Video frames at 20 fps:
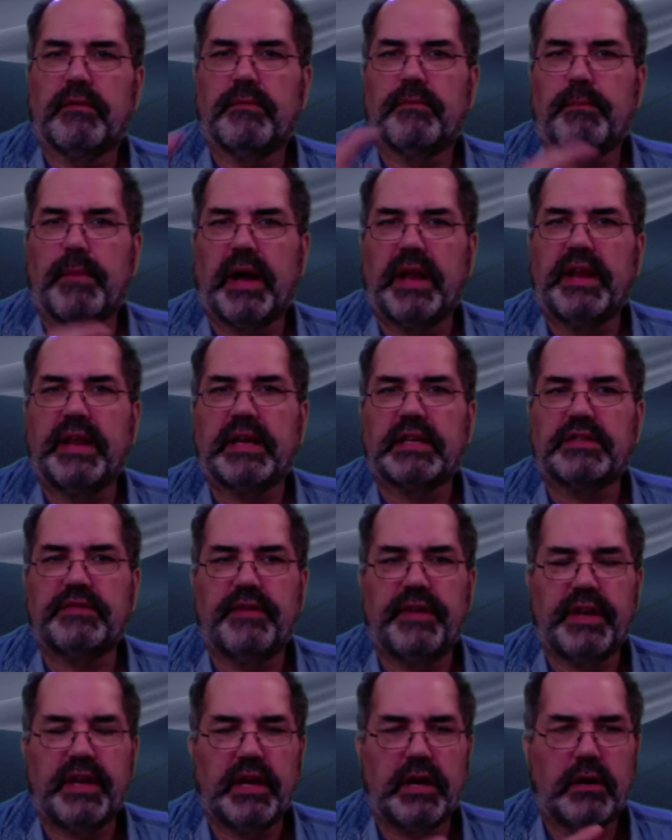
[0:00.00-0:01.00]
My next
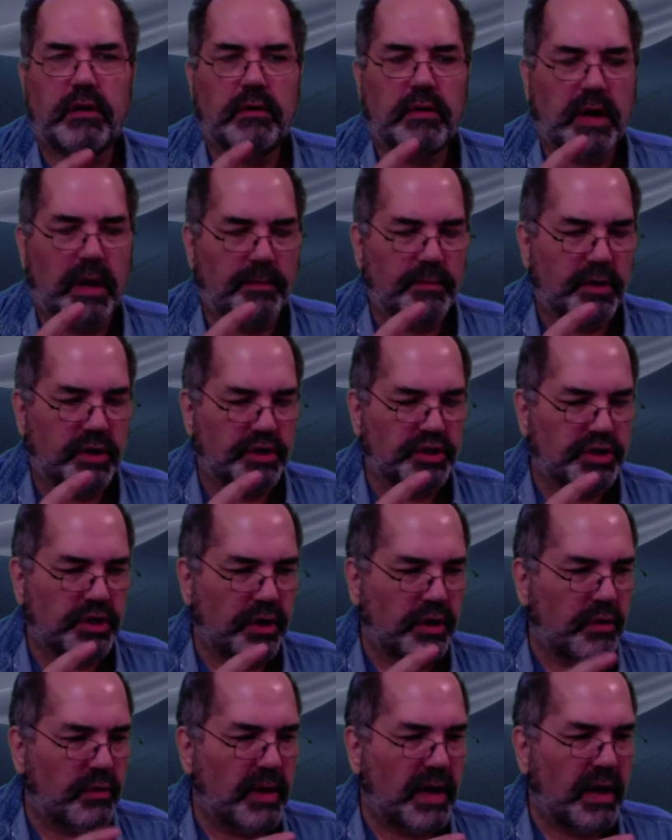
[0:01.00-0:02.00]
video, I'm going to show
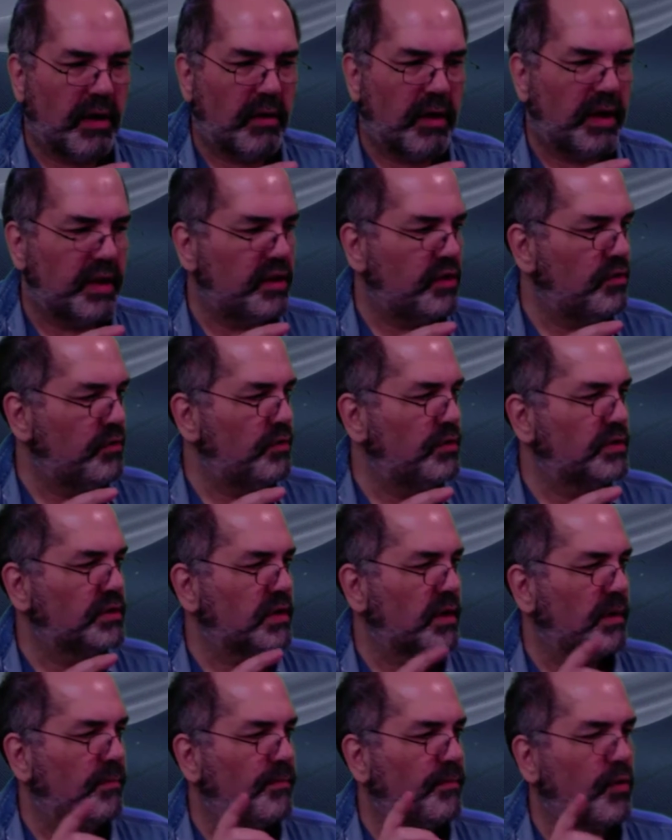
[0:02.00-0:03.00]
you how I use
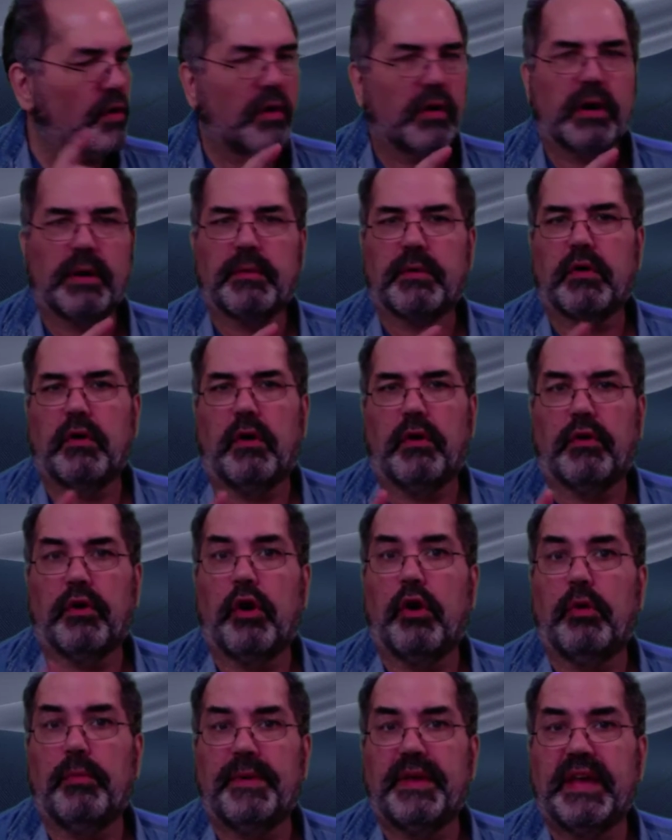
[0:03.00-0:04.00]
a program called
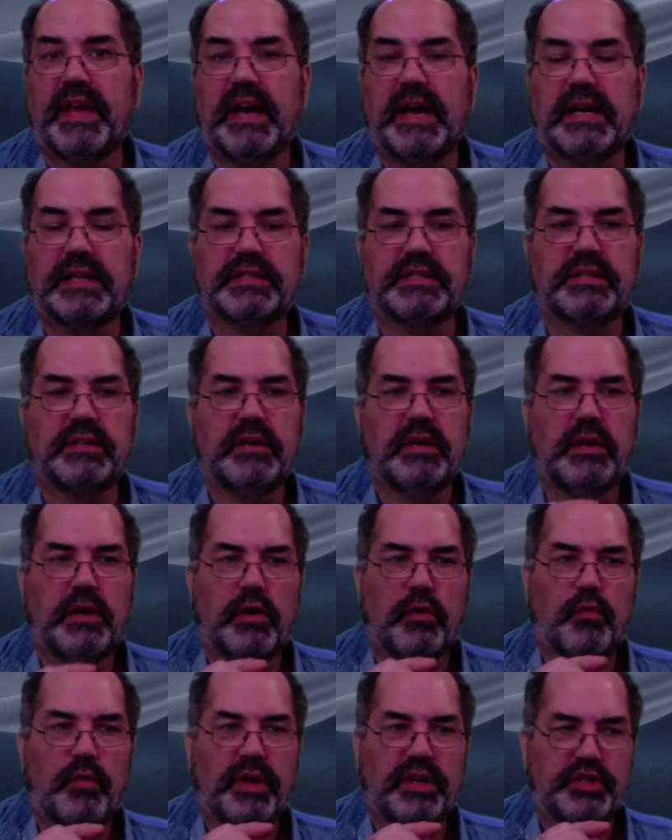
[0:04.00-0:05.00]
OBS,
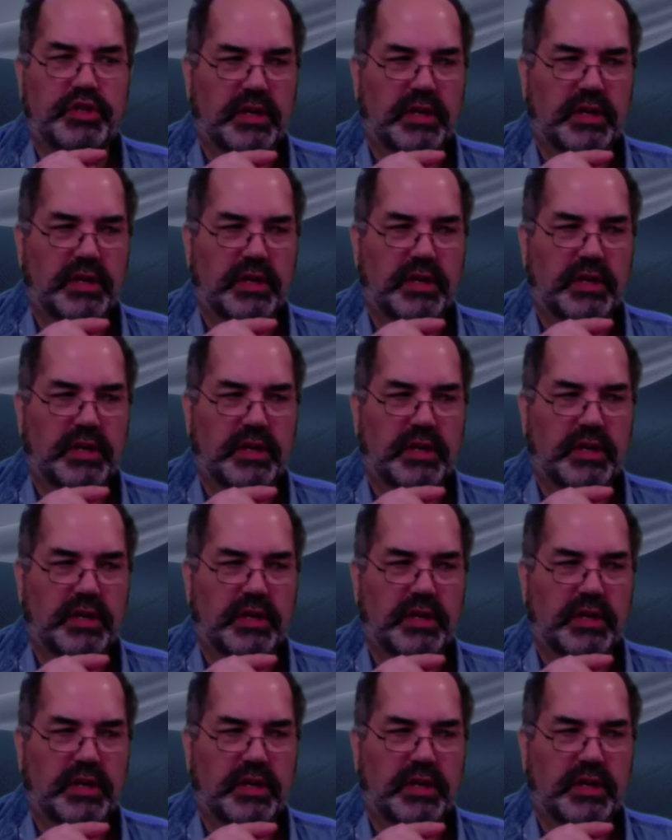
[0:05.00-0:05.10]
which